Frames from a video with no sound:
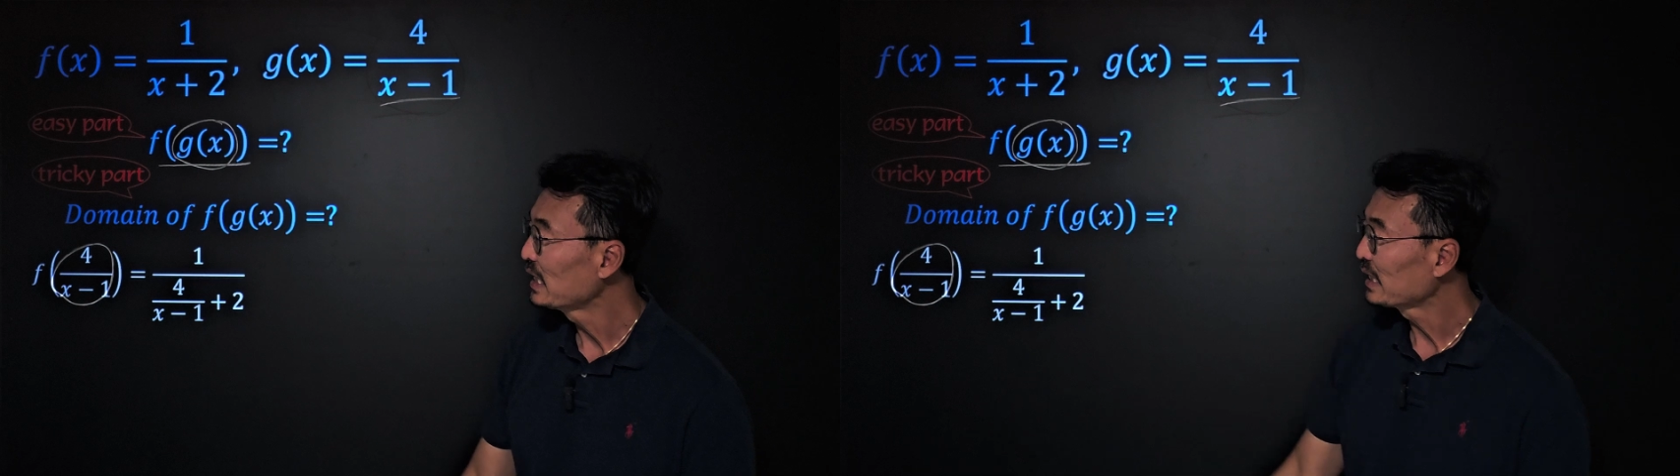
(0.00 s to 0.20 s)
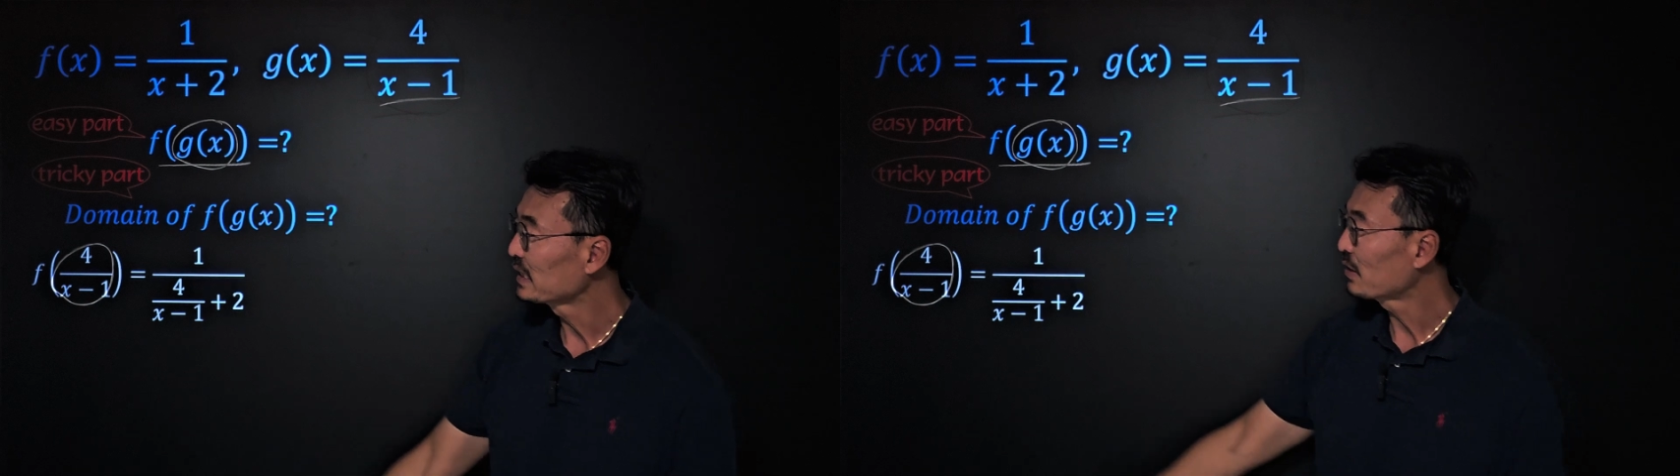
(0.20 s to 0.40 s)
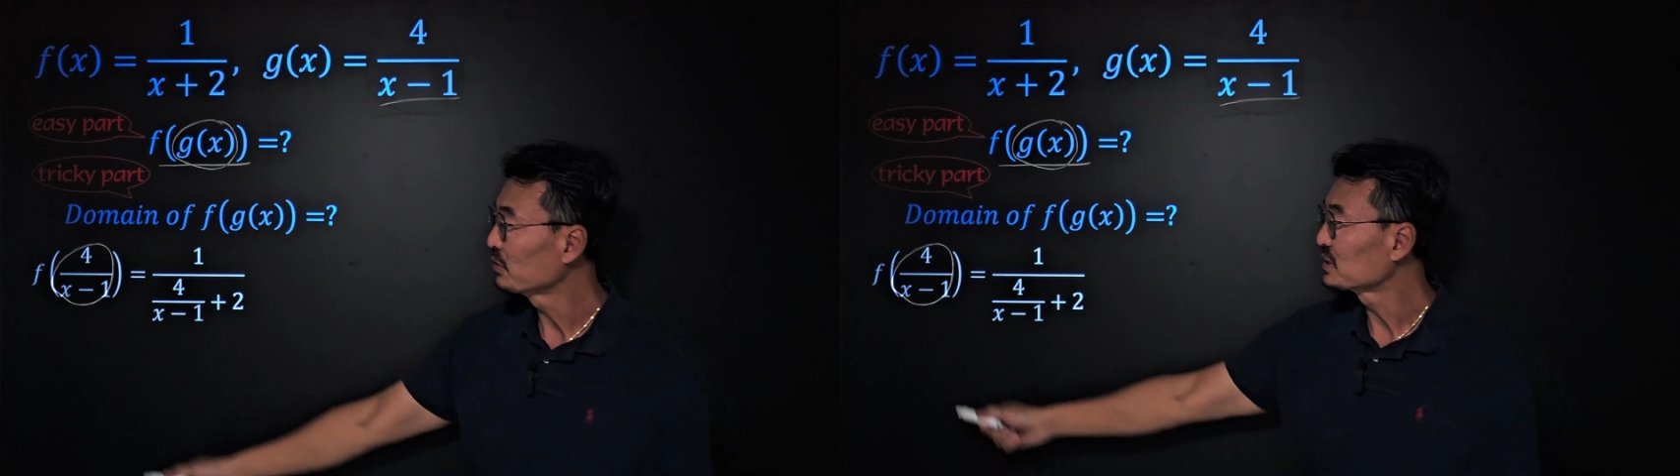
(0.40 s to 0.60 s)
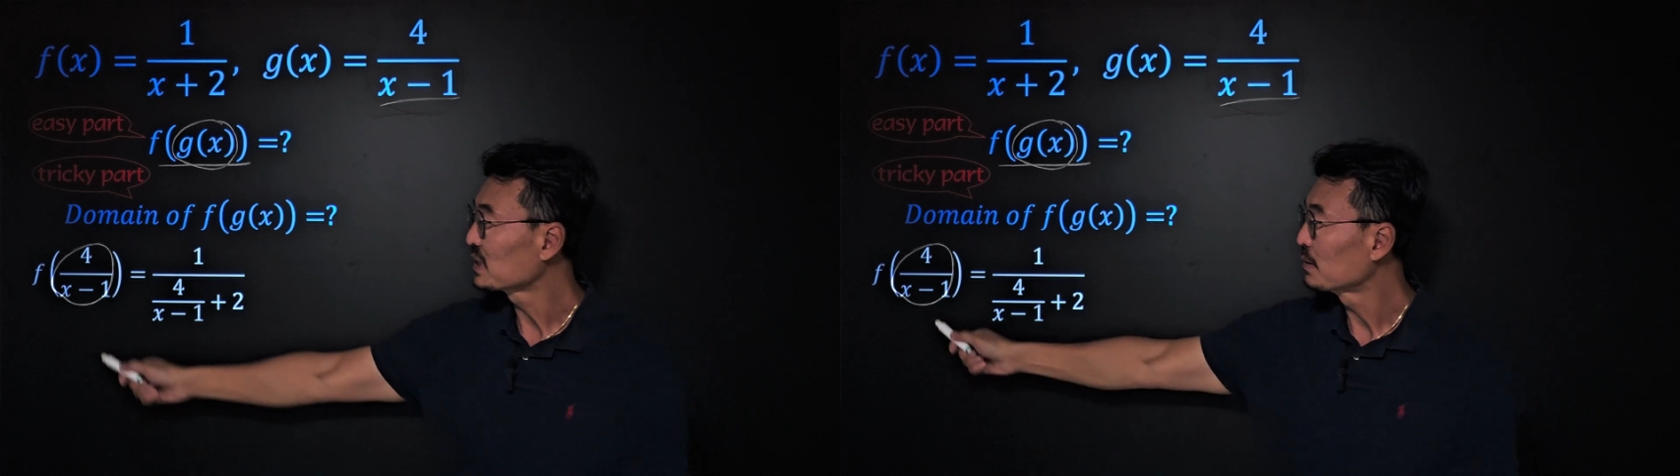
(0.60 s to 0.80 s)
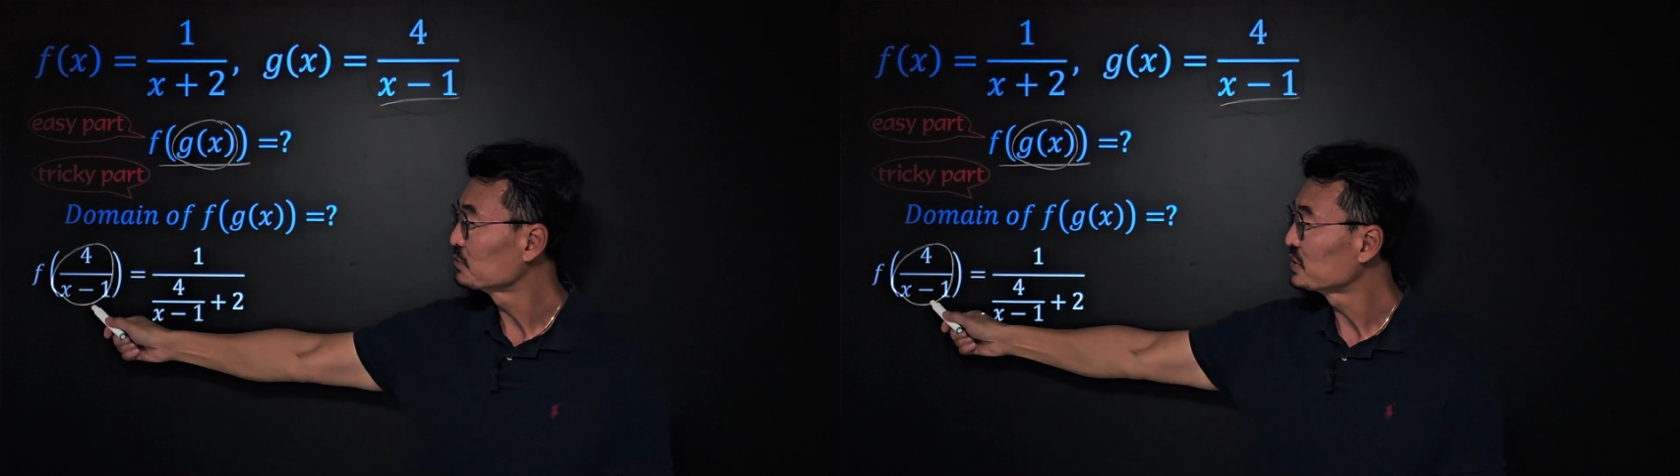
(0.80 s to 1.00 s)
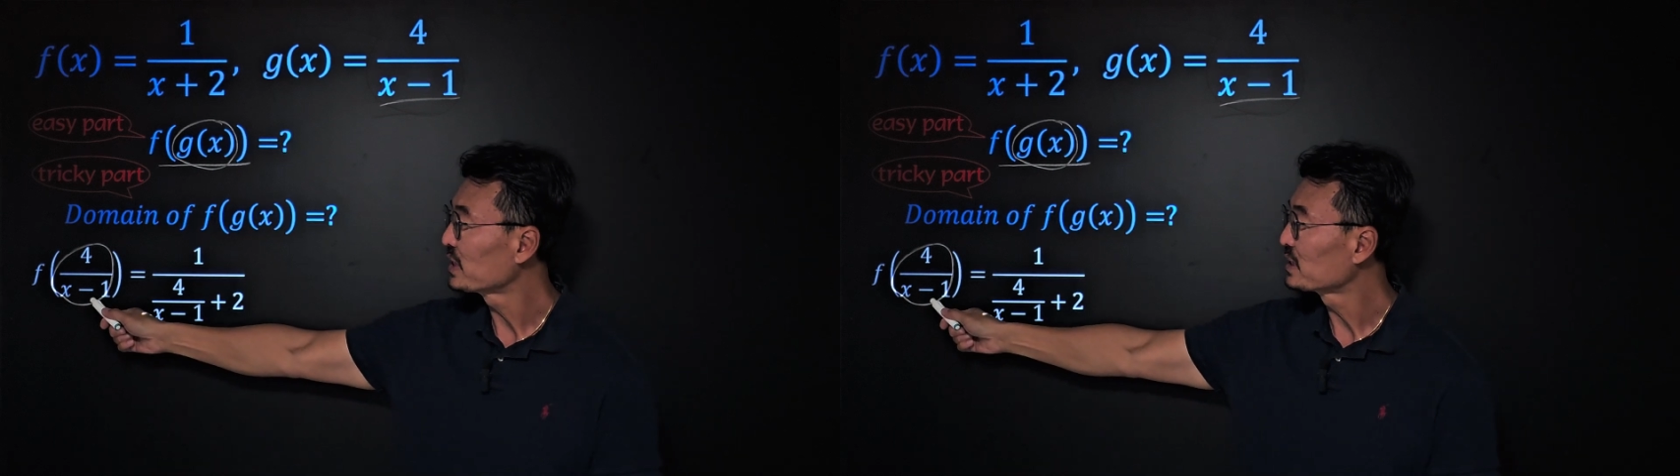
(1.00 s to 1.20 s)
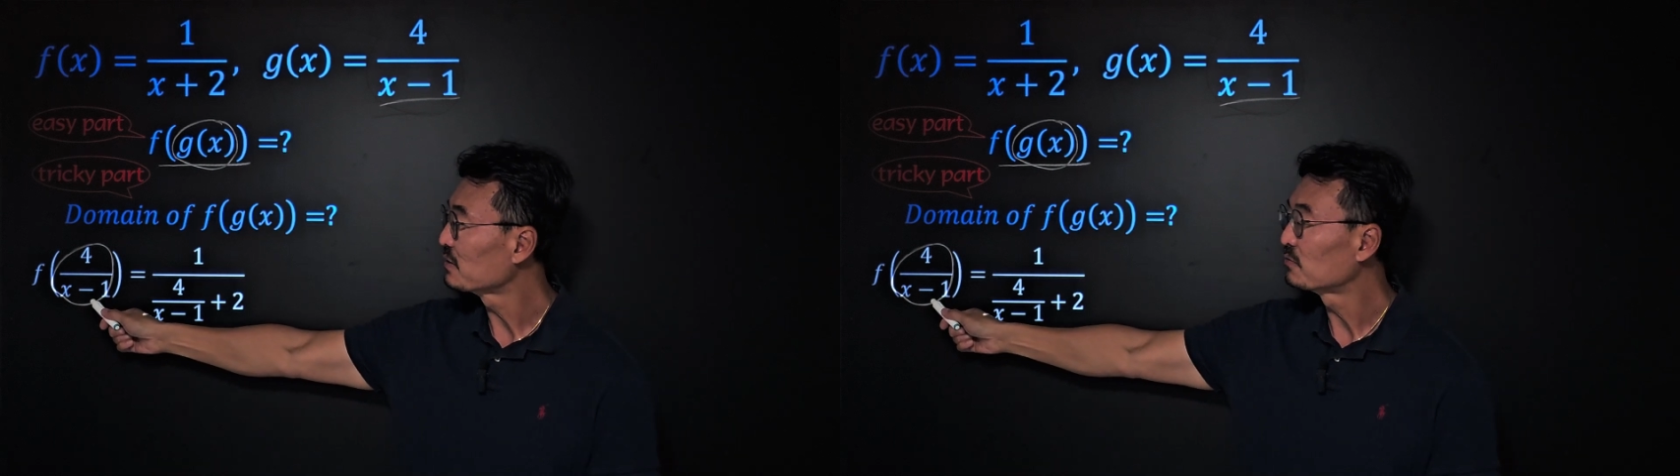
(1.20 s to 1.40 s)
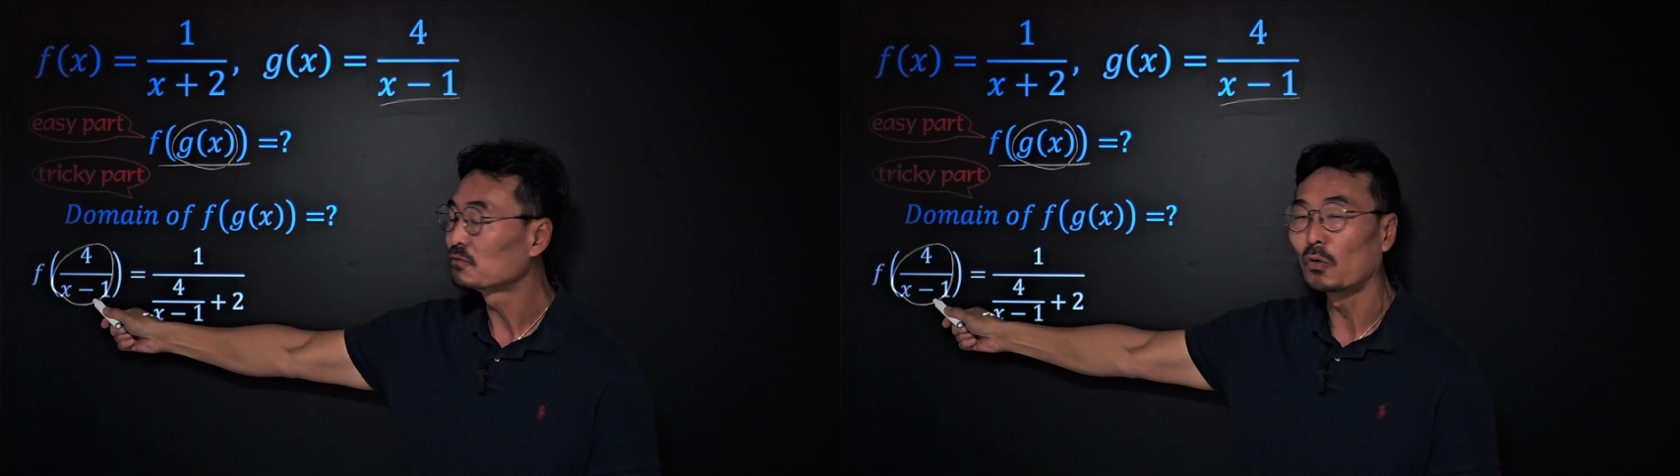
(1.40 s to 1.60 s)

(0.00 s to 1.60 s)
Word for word: And now it's time to take that